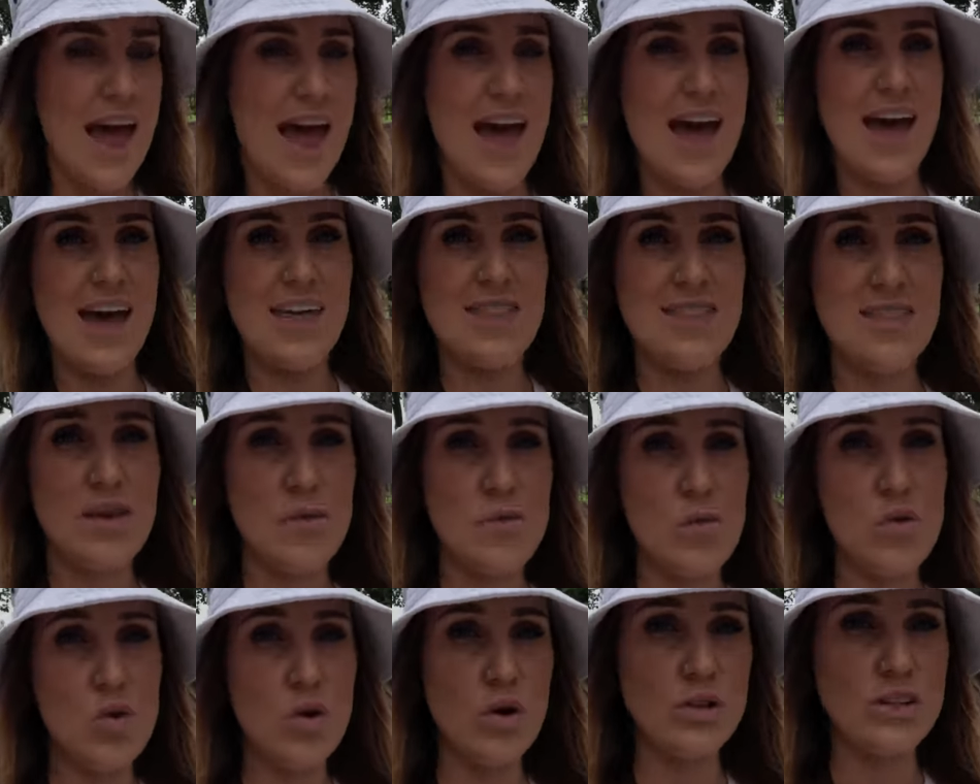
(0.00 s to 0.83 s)
and the
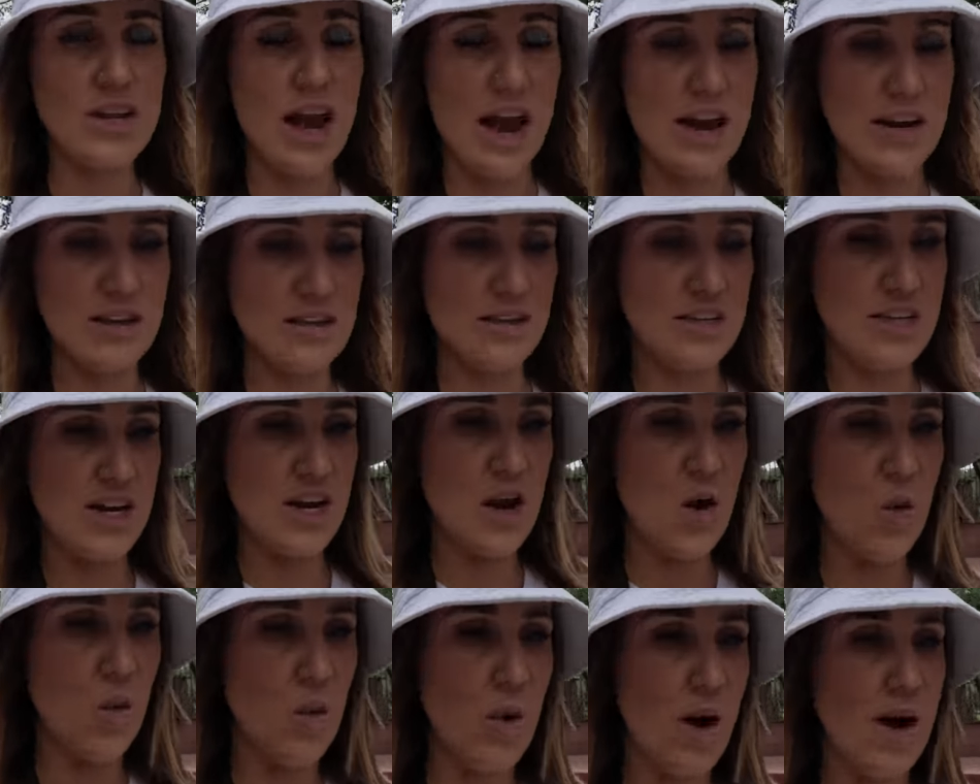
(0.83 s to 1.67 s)
Mughal
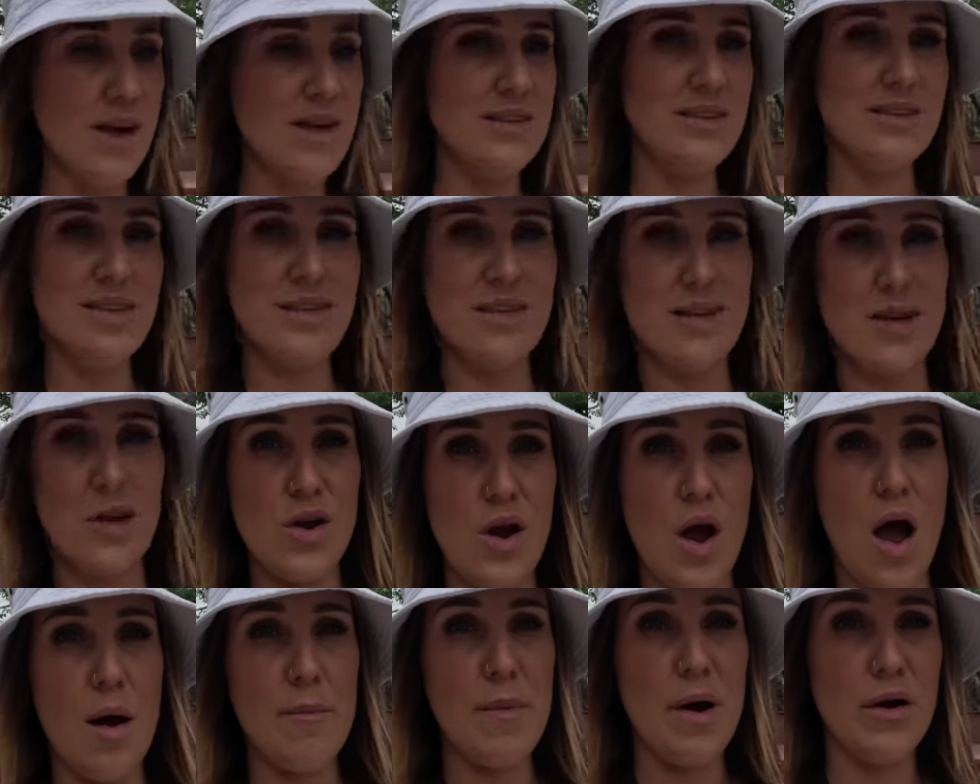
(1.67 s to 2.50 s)
dynasty was
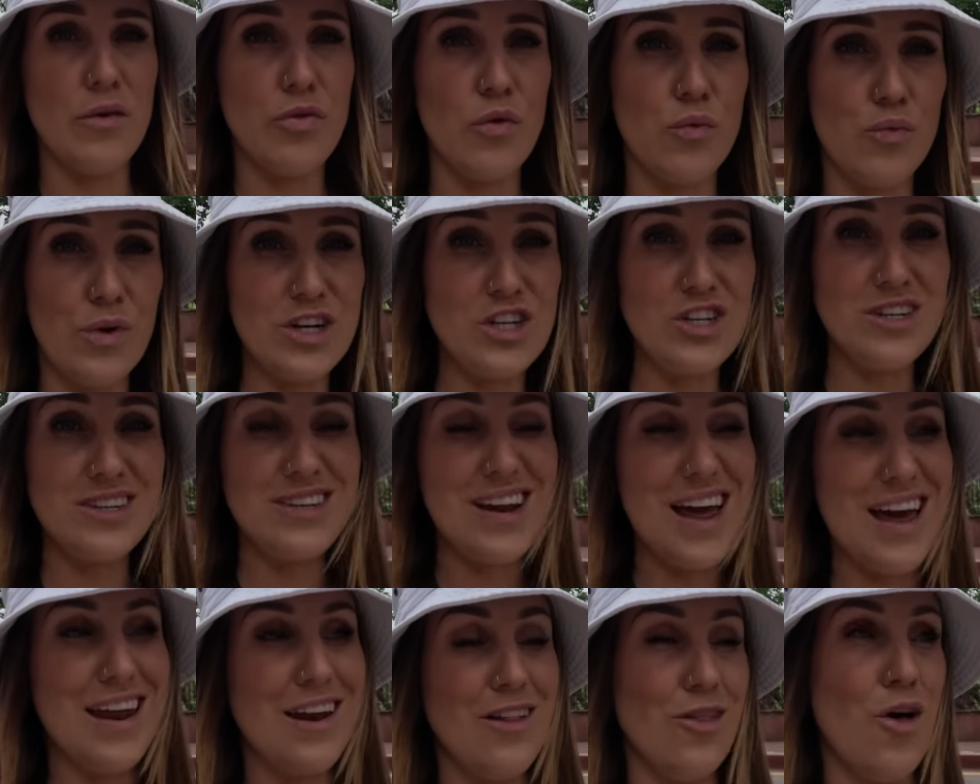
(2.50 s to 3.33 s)
the among the
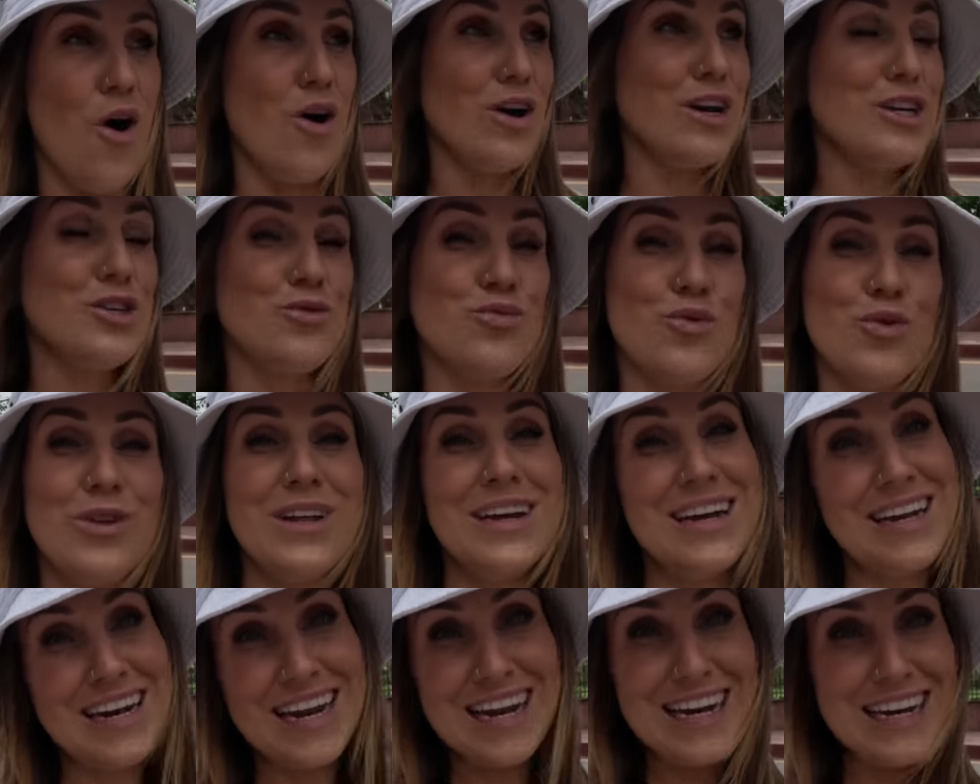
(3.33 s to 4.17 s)
richest and longest
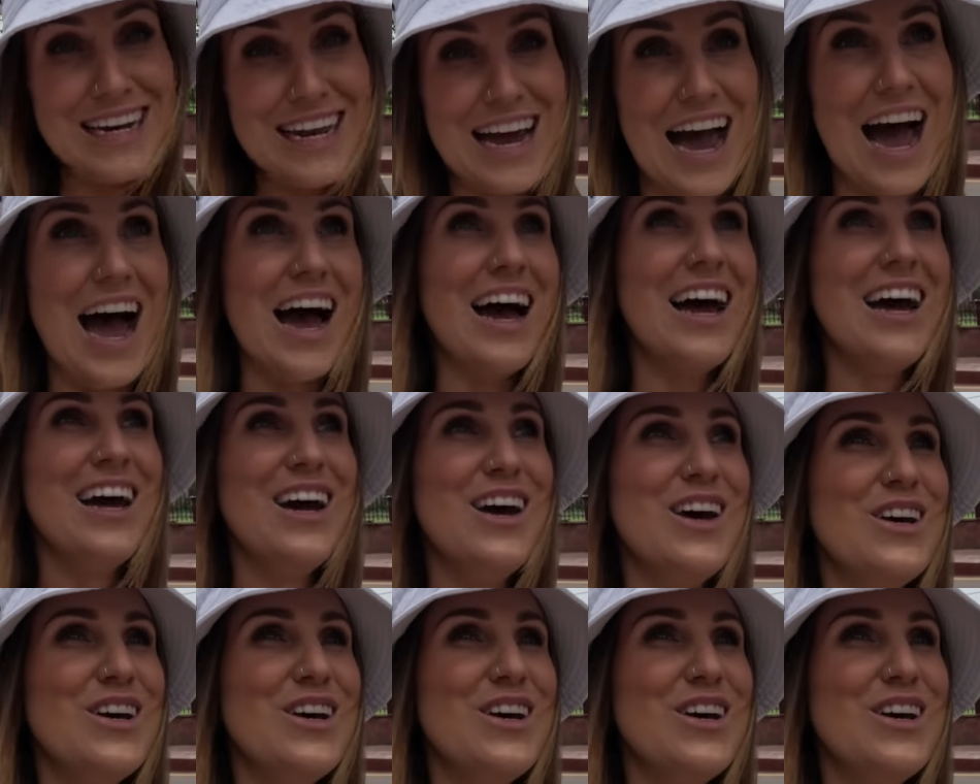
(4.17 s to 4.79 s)
ruling in India.